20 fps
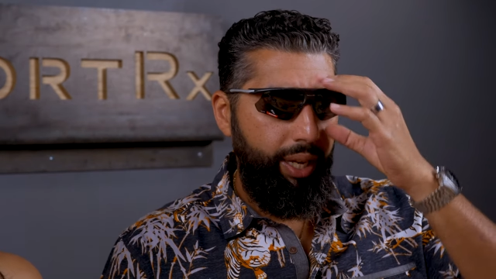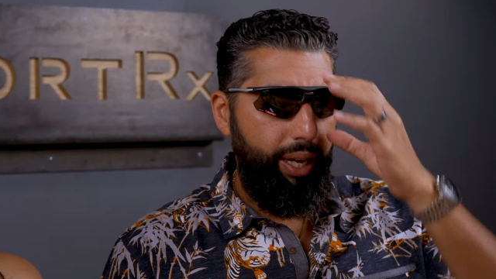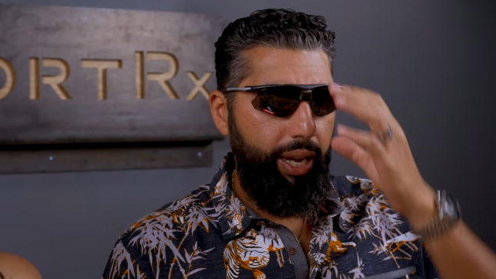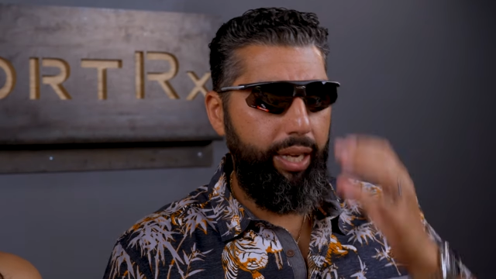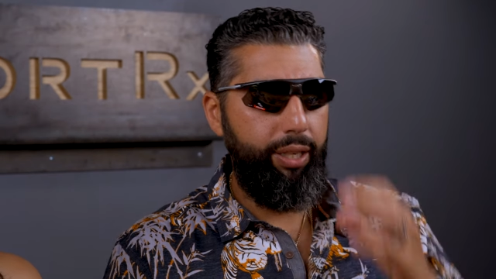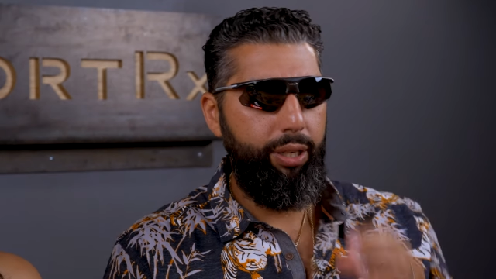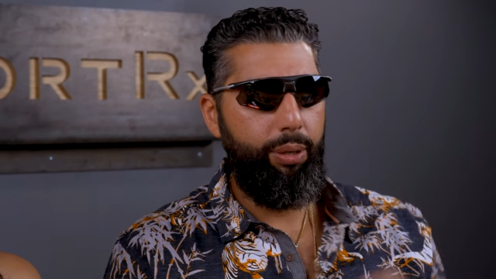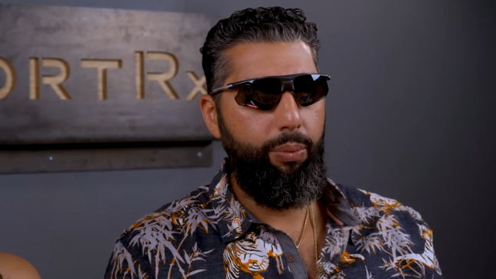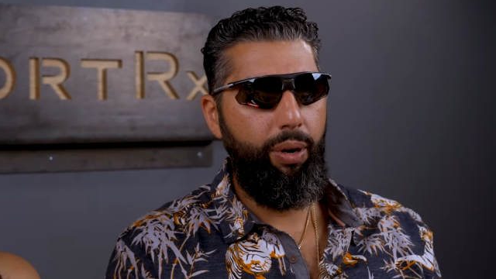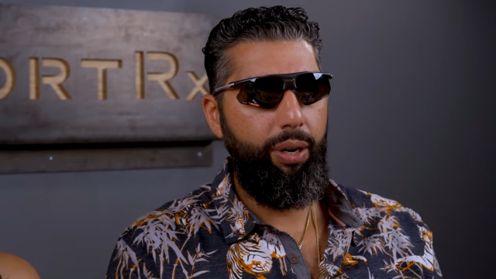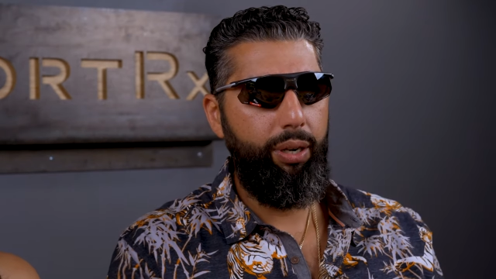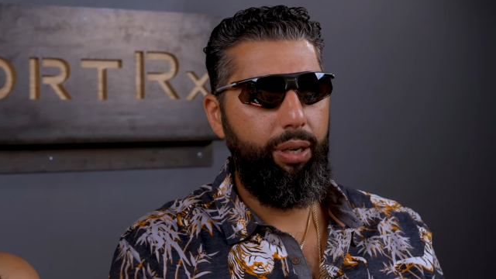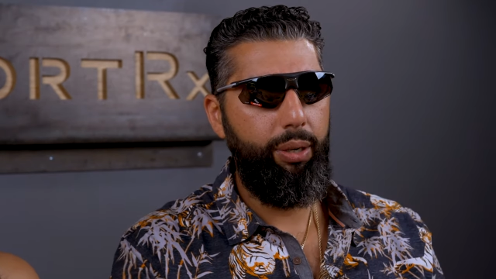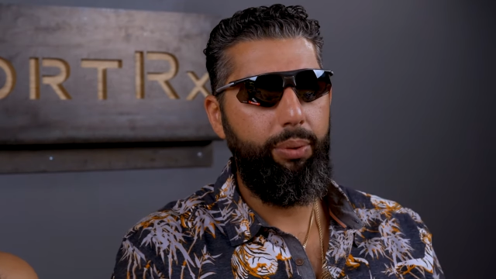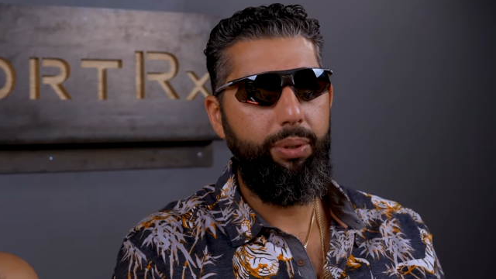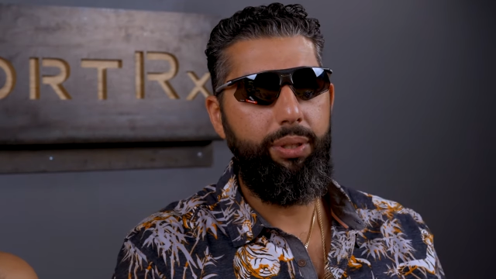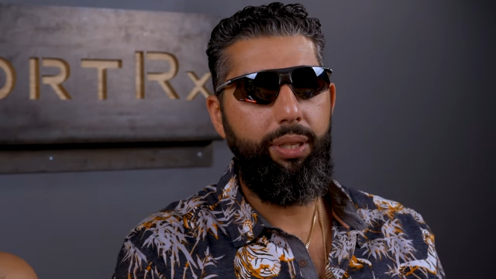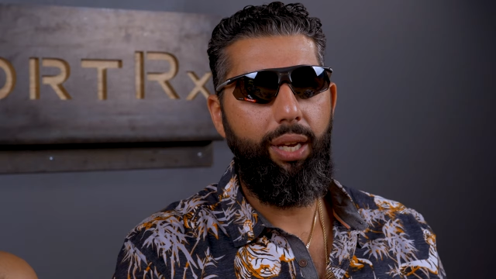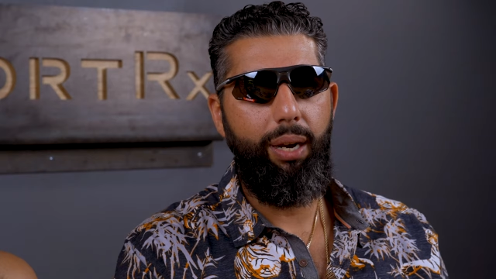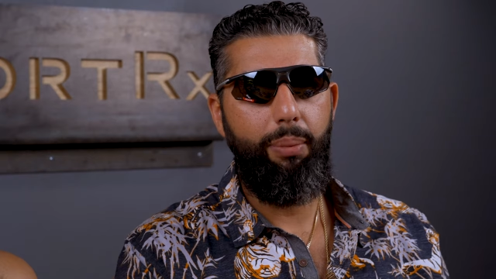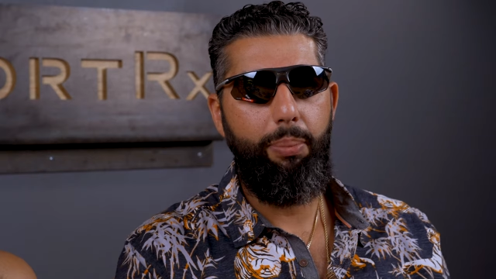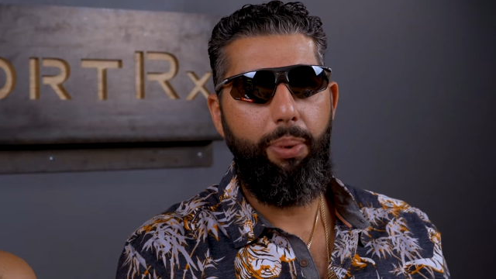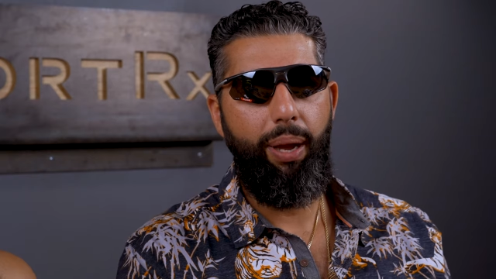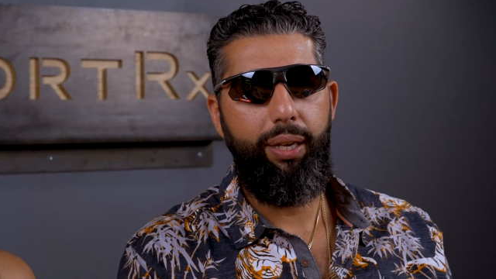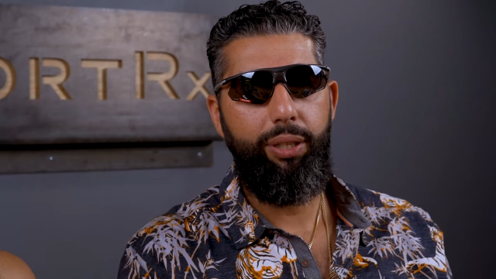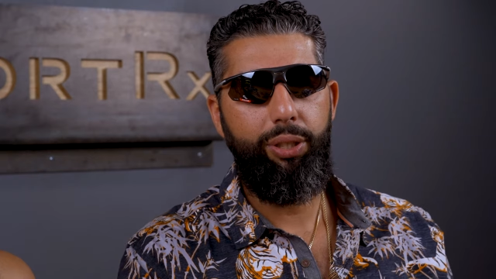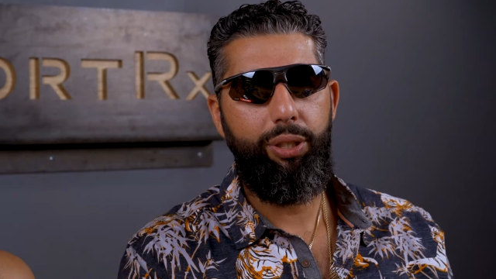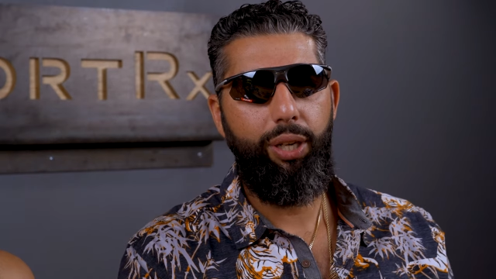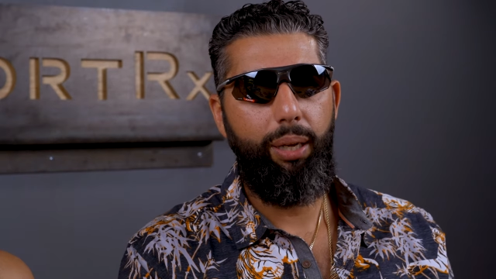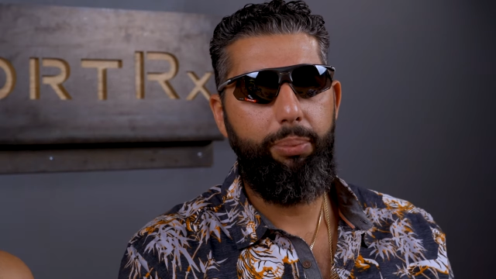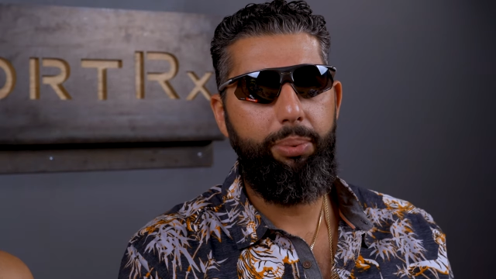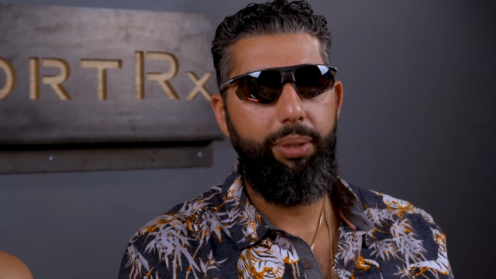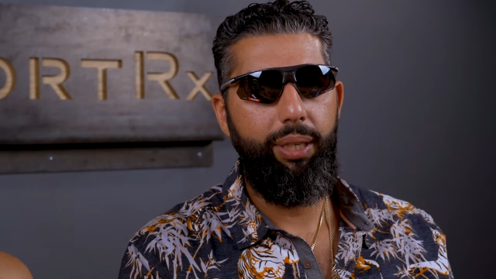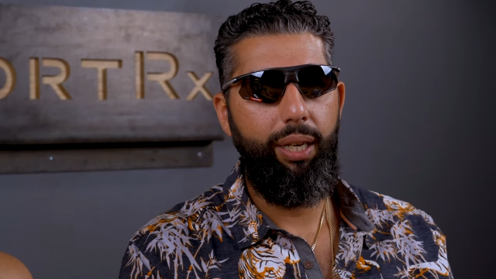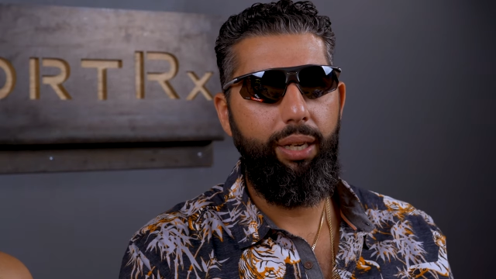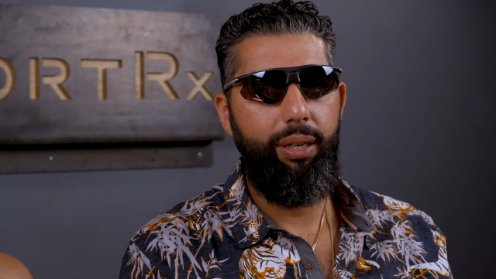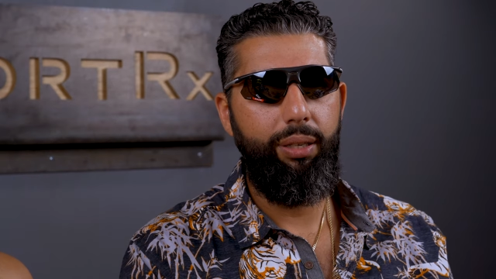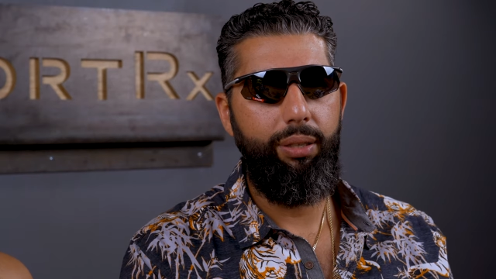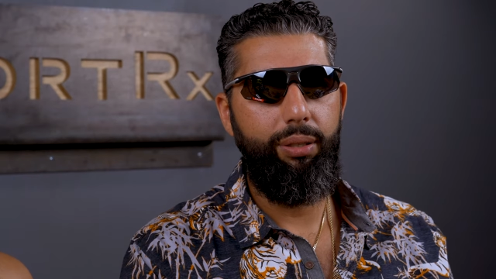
and you wanna go inside a bike shop to get a